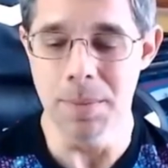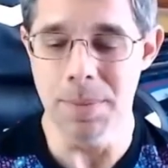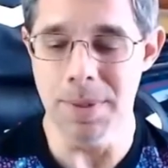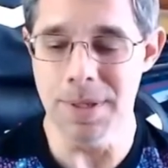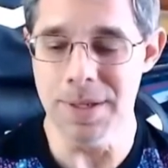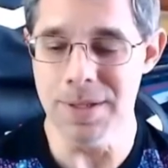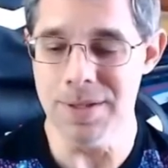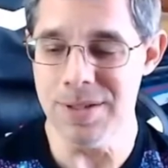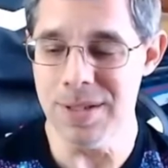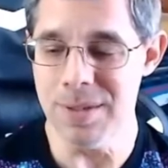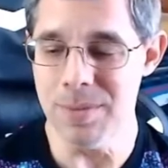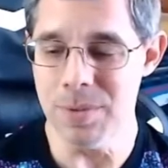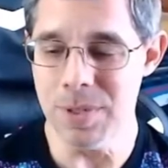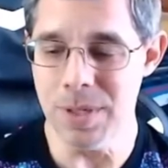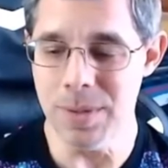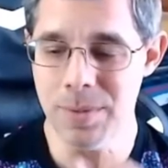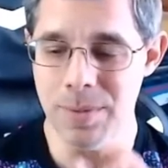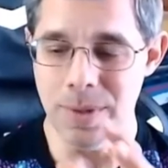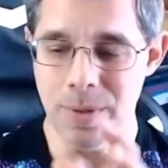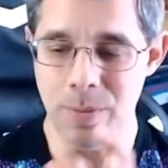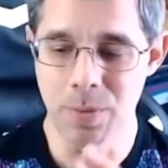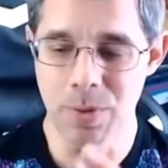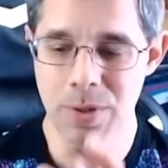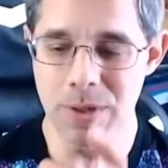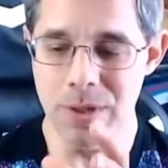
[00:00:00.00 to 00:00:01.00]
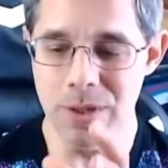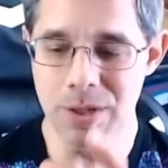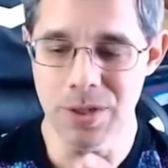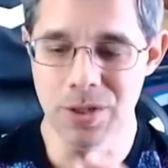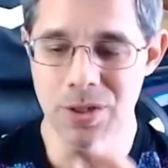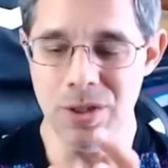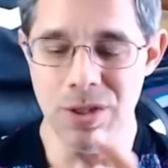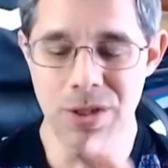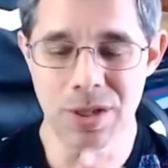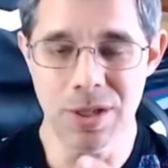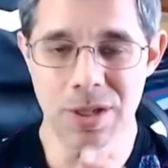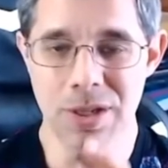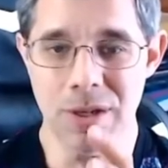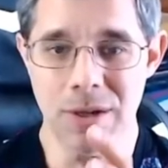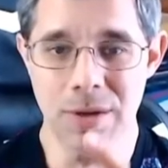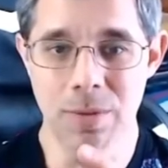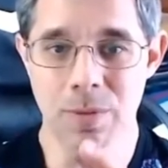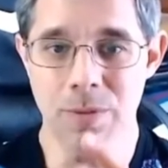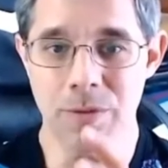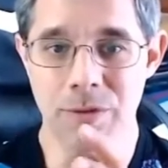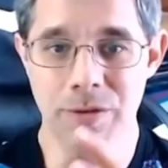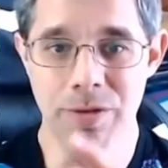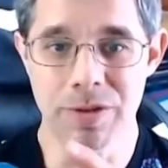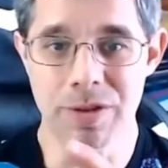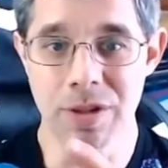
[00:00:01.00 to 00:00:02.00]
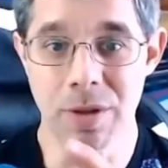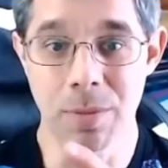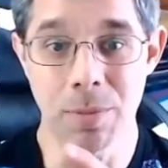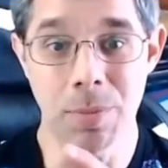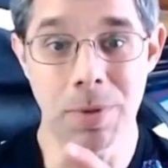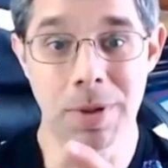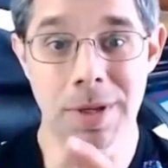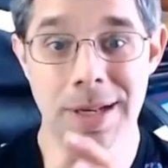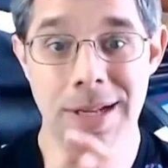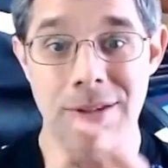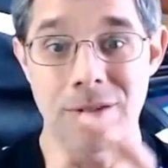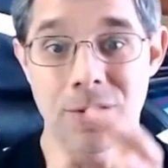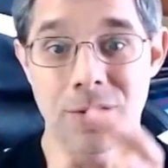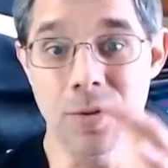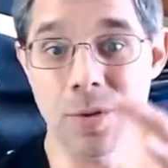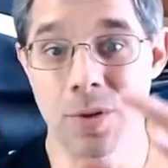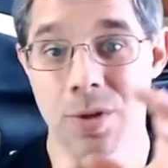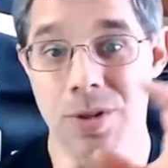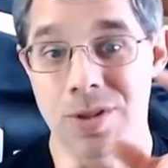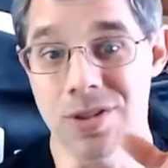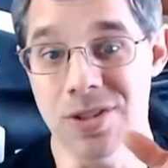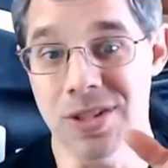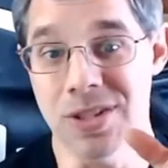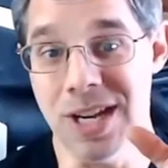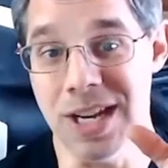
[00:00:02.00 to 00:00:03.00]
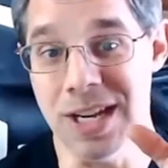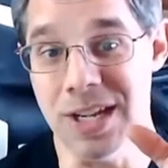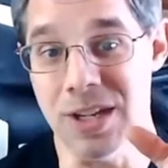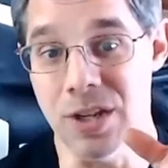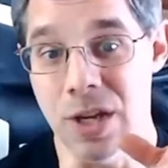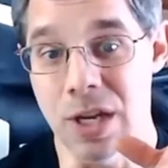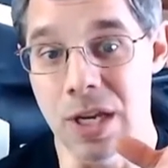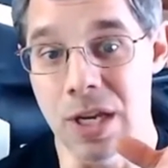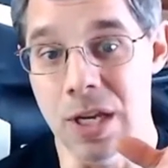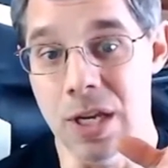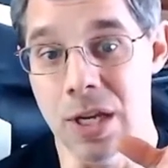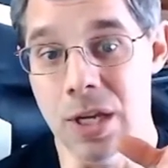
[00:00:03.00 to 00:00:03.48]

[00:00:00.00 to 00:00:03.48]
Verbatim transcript: but at the same time, they should have gone for something that's going to stay